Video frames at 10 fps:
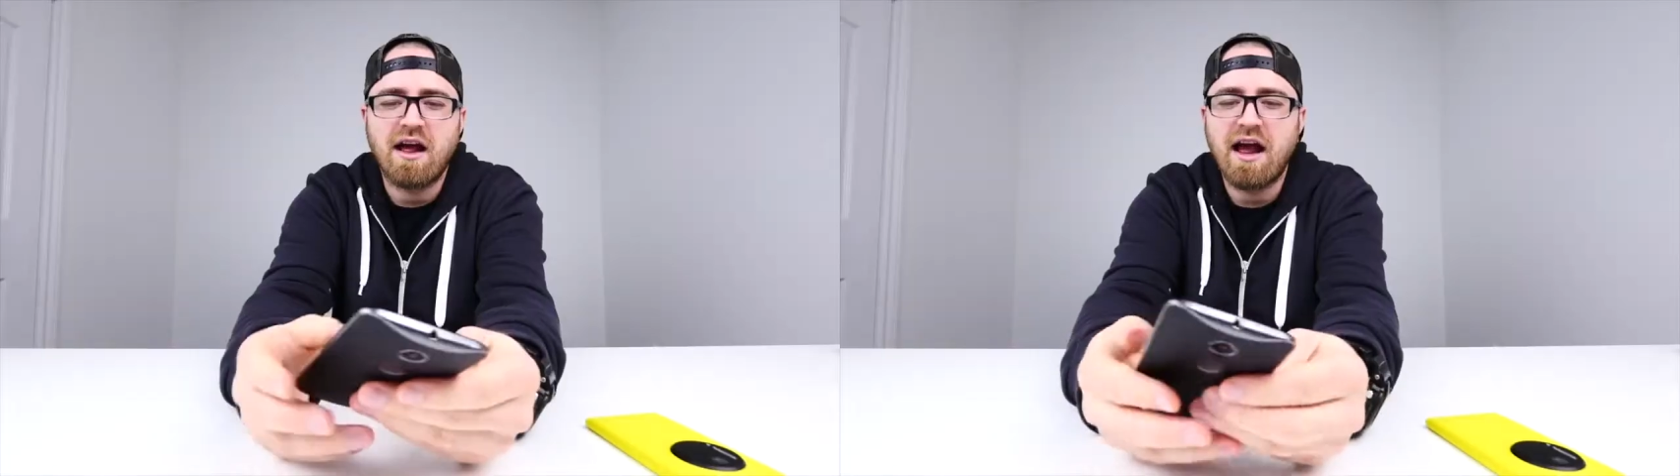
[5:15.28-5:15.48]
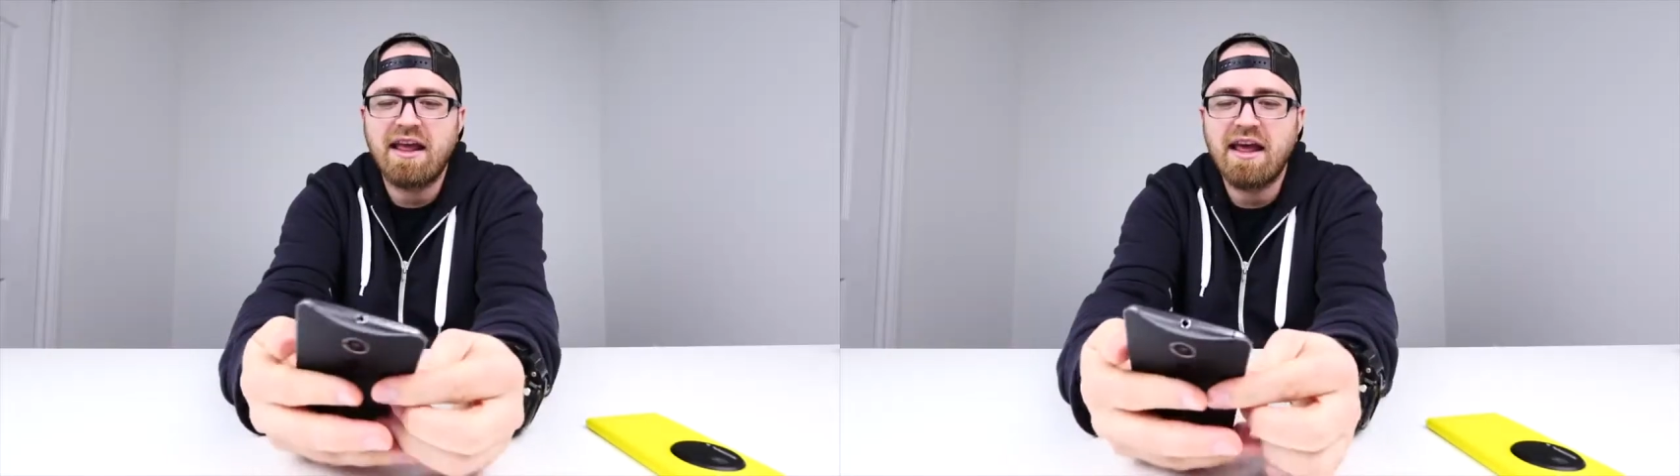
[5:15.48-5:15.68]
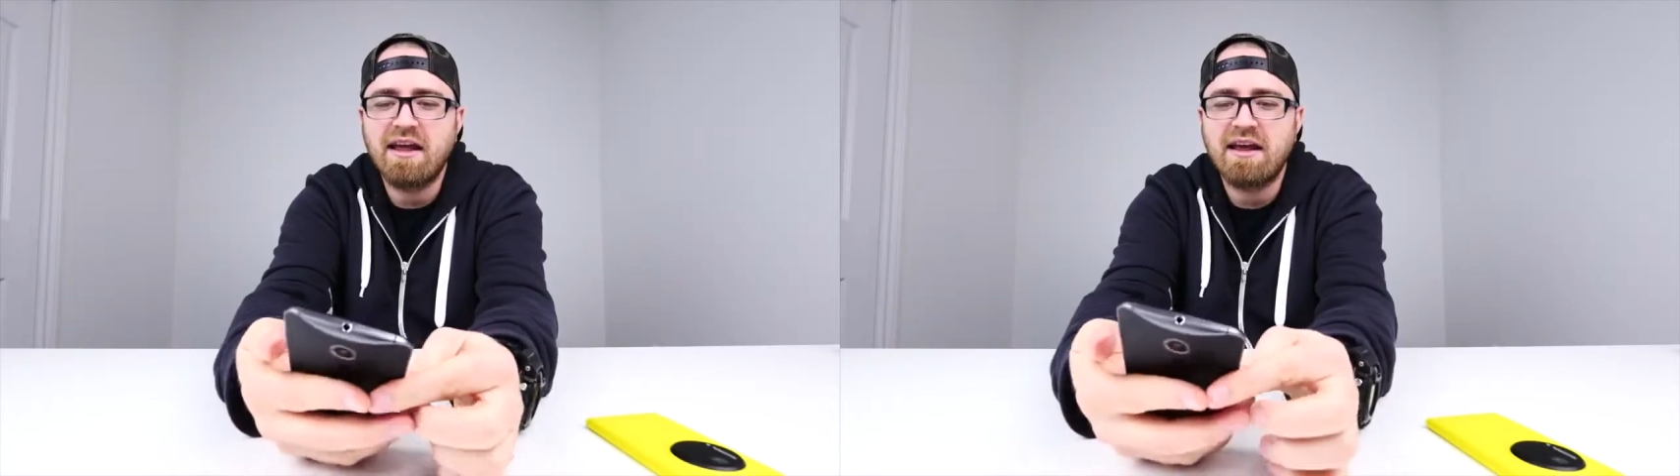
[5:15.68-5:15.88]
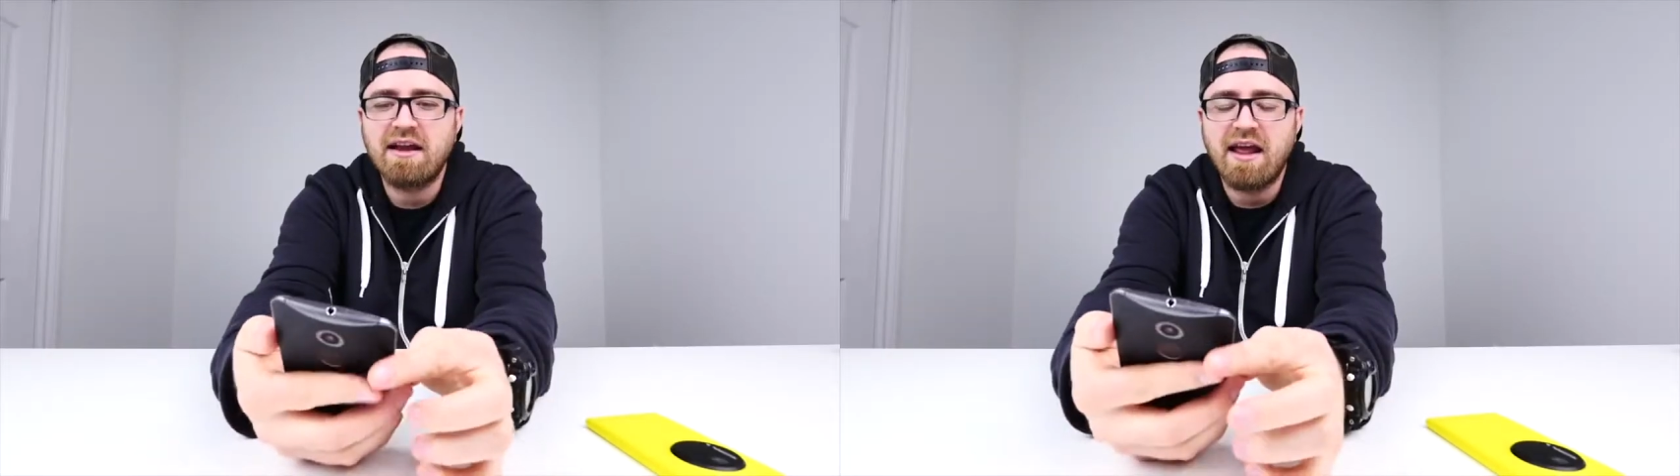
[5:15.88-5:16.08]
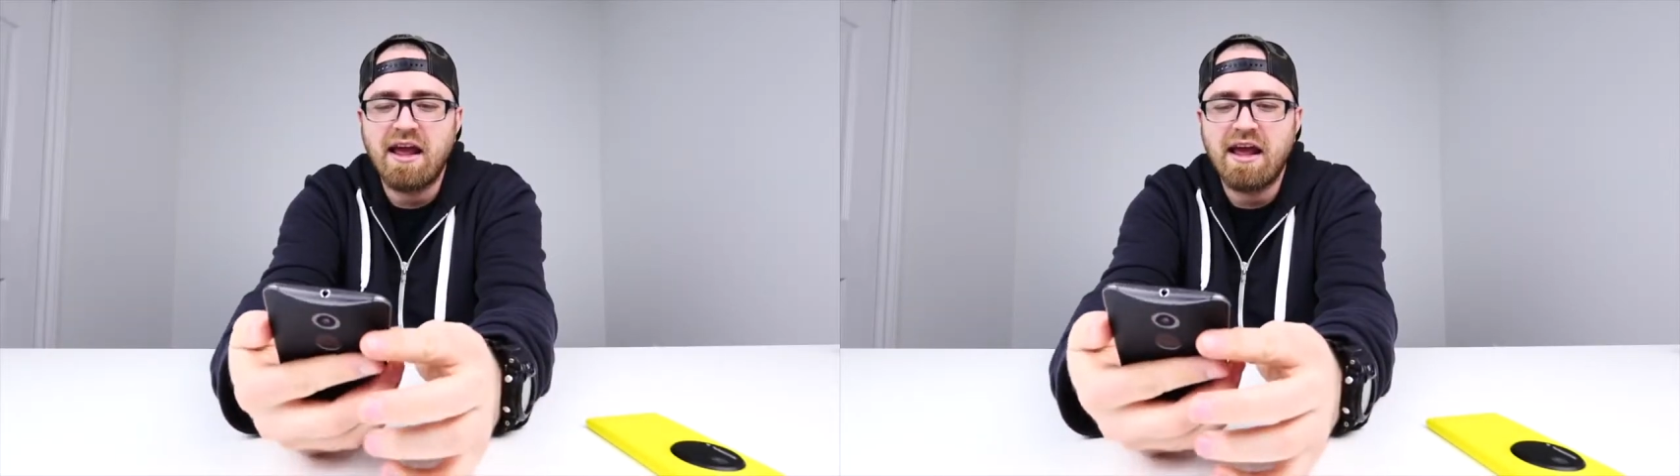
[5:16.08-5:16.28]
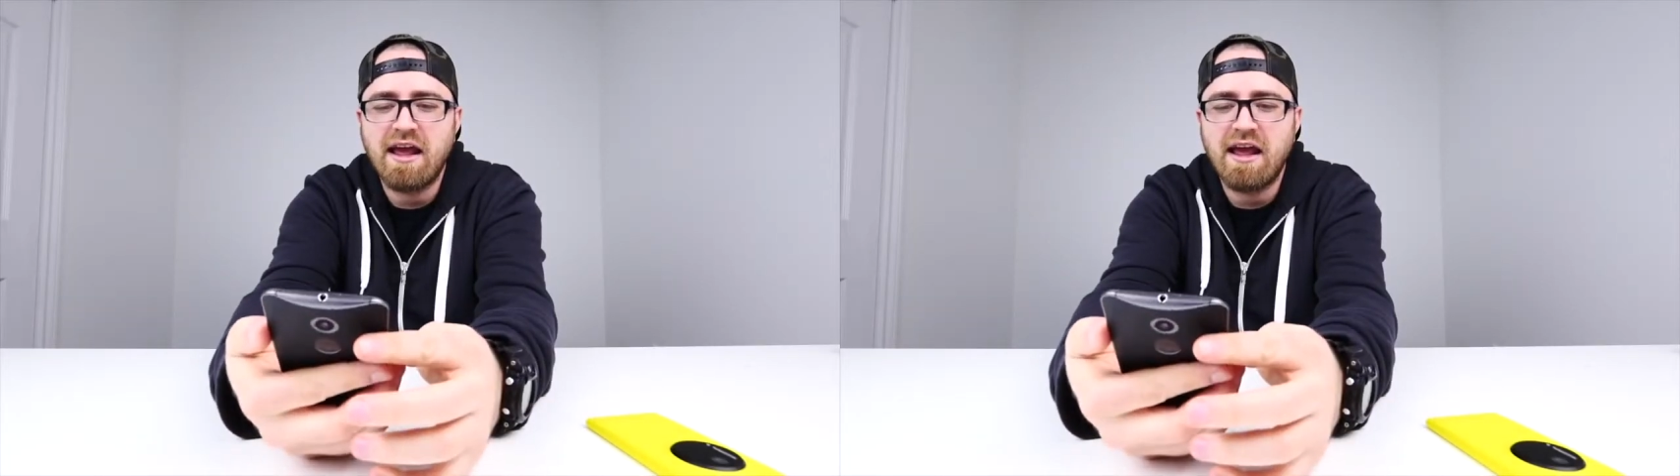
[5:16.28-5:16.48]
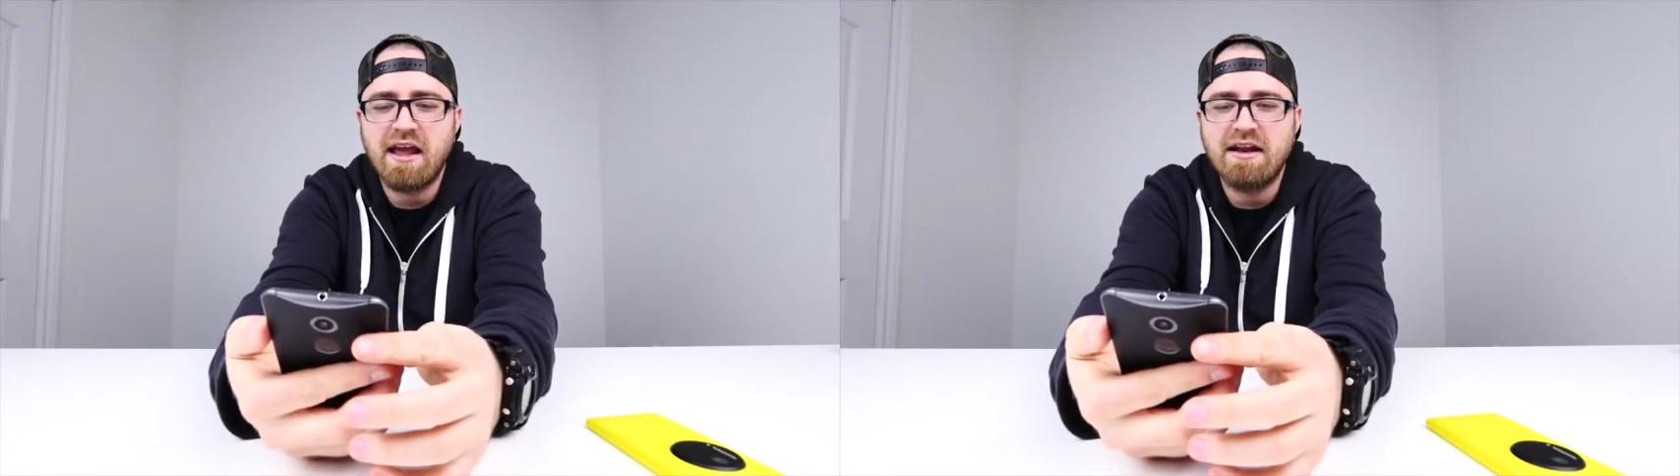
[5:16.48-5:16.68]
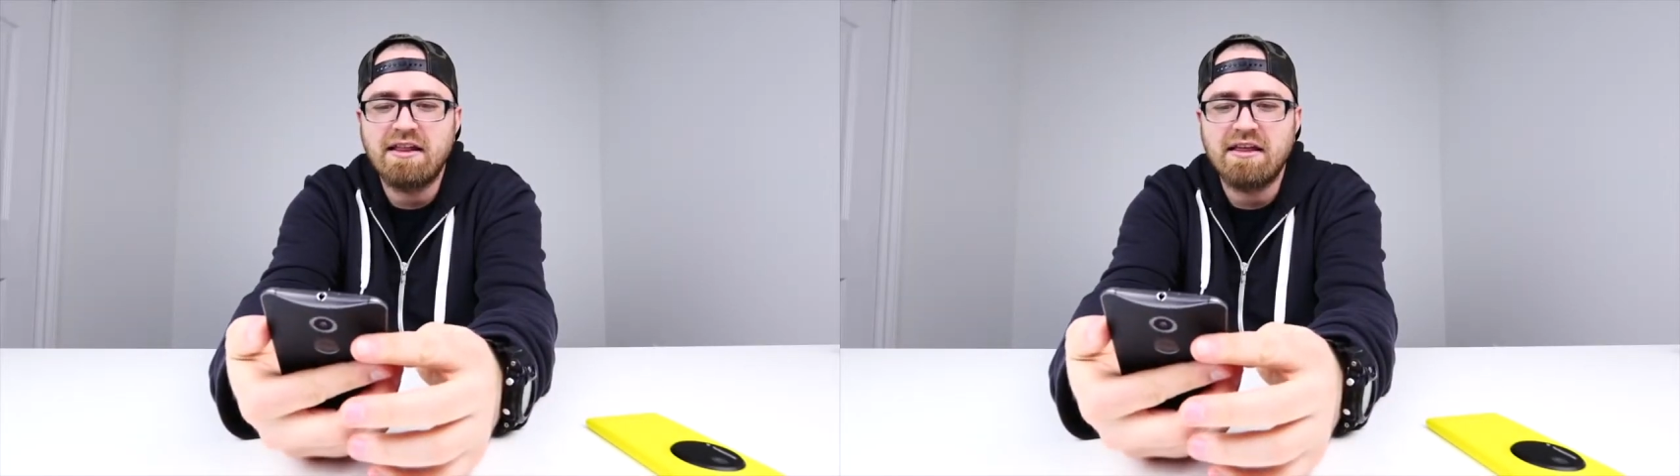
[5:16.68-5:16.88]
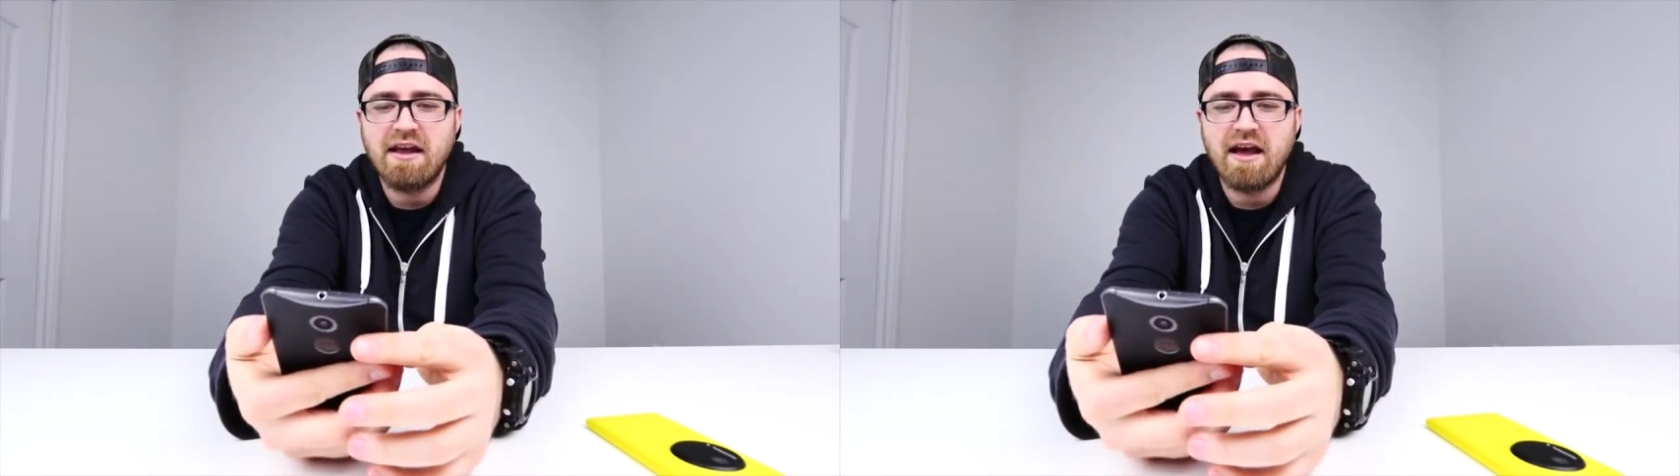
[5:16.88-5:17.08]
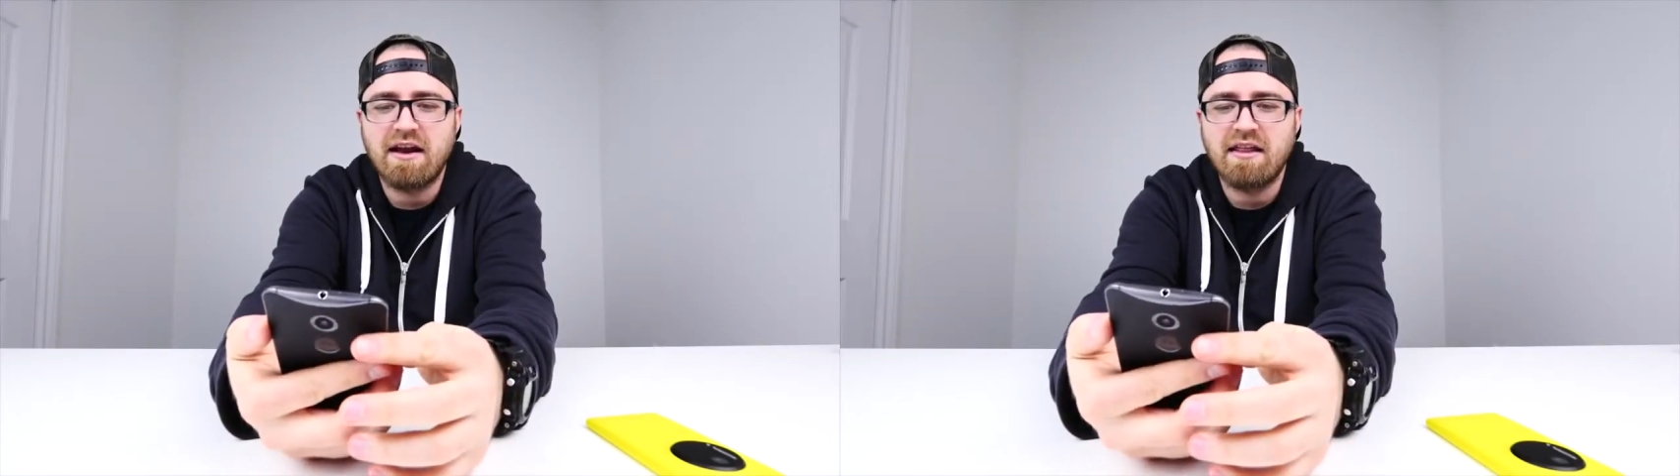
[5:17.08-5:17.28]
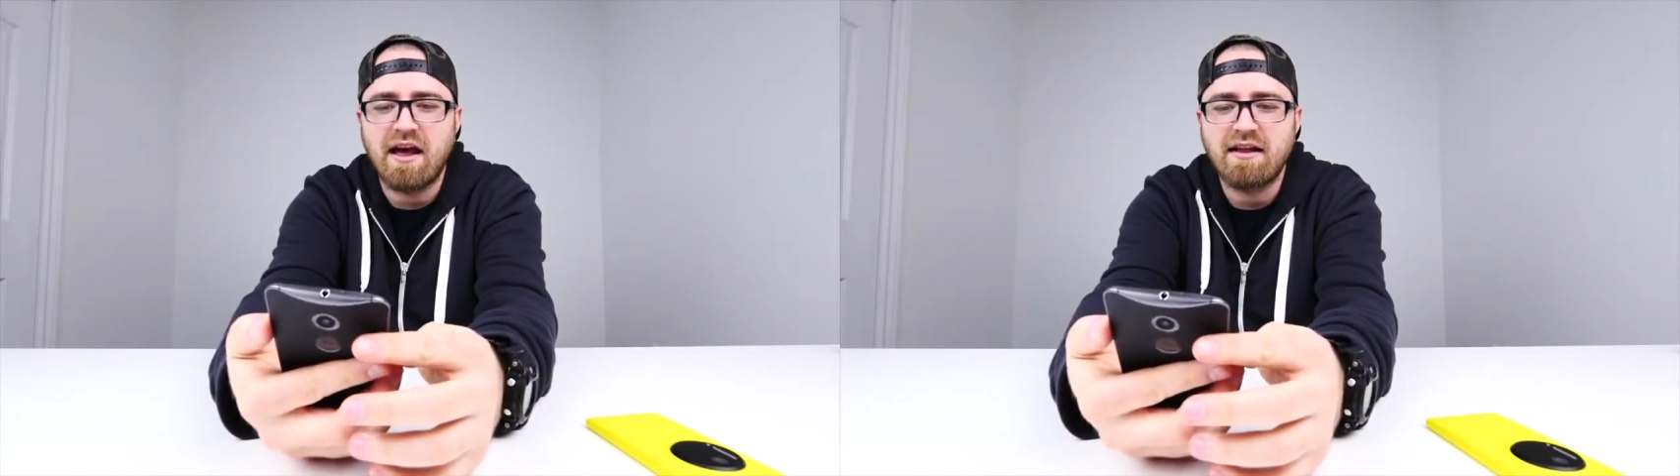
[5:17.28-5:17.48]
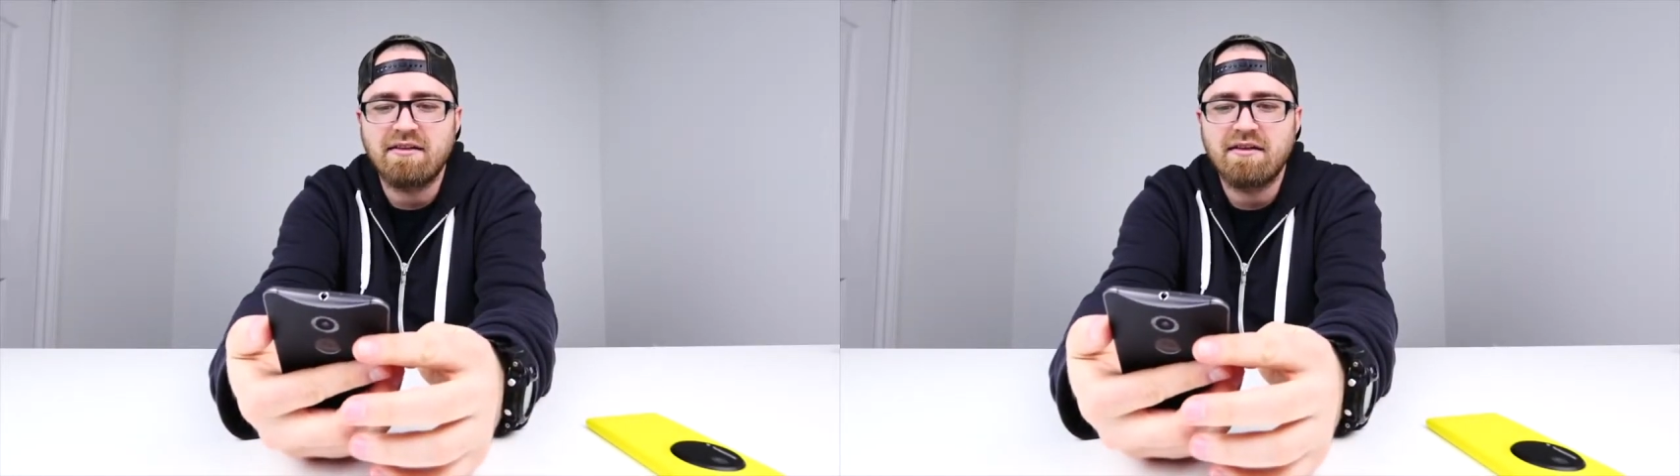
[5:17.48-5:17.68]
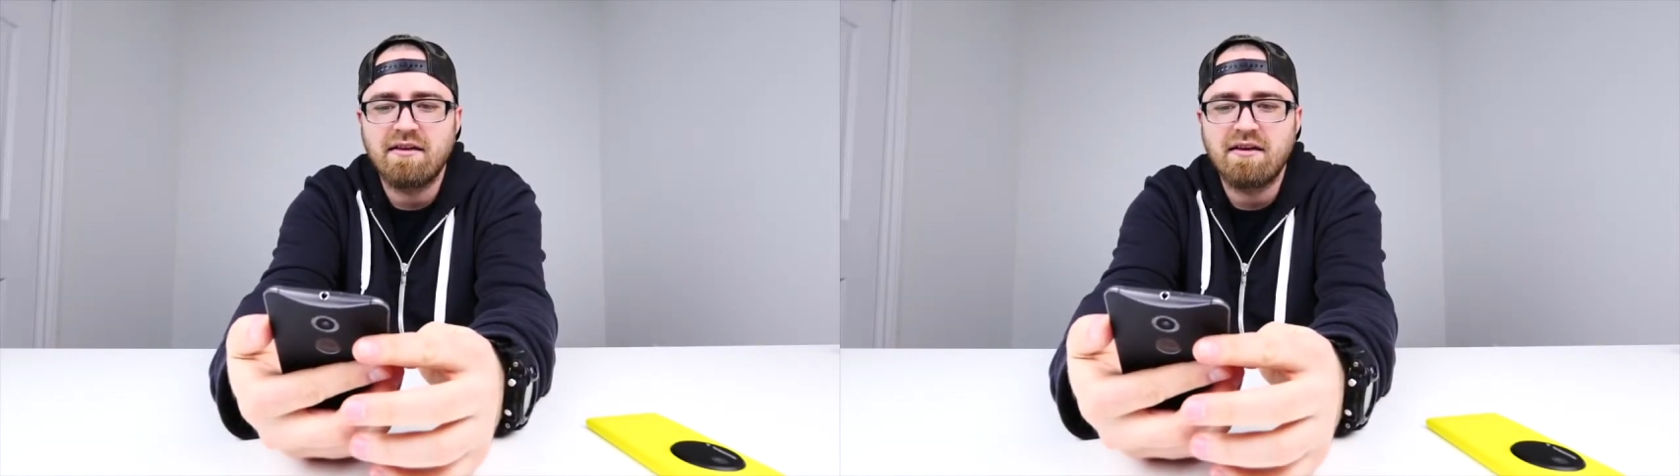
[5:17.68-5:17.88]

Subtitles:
I can't get anything out of that.